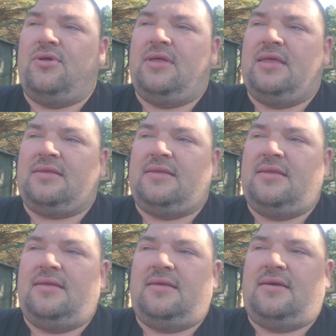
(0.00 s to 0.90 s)
it,
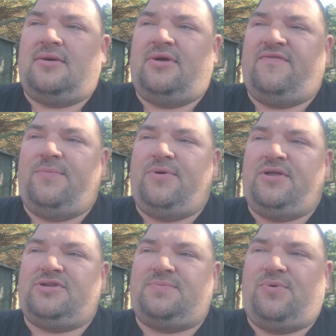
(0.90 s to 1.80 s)
if you put
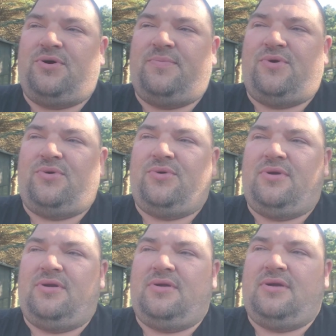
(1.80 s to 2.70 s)
it in sport
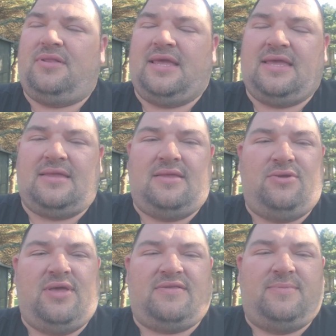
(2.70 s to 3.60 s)
mode, like
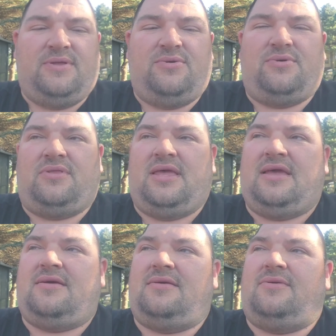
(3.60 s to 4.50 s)
you have to be doing
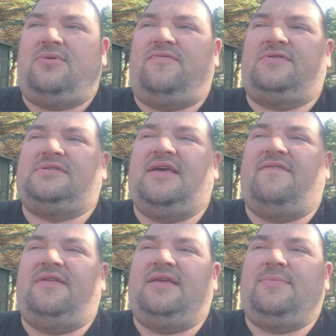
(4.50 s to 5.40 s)
like over
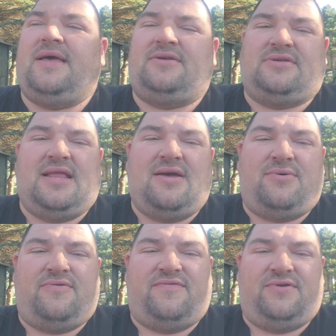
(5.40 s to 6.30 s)
70 miles an
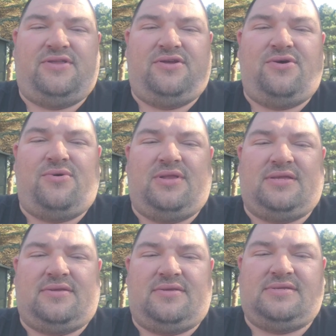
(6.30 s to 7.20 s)
hour for it to go into
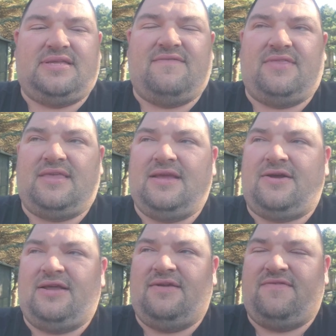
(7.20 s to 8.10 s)
7th
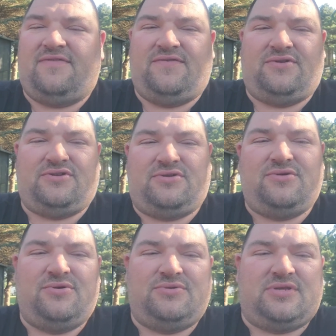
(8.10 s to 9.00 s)
gear, even if you're just
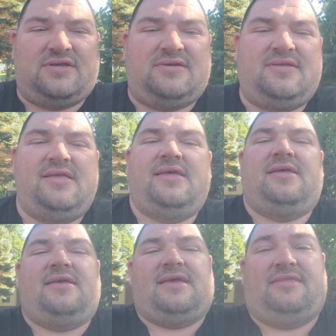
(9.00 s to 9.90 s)
cruising.
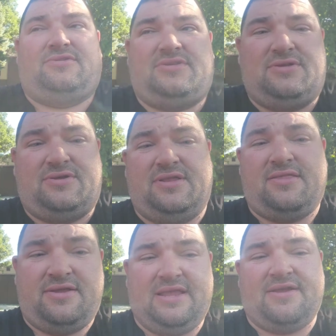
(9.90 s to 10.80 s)
And there's still
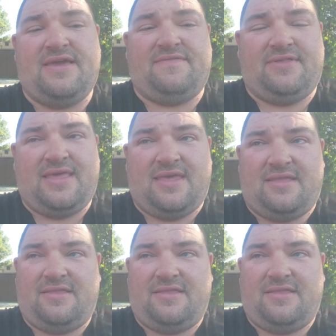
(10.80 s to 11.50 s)
another gear after that,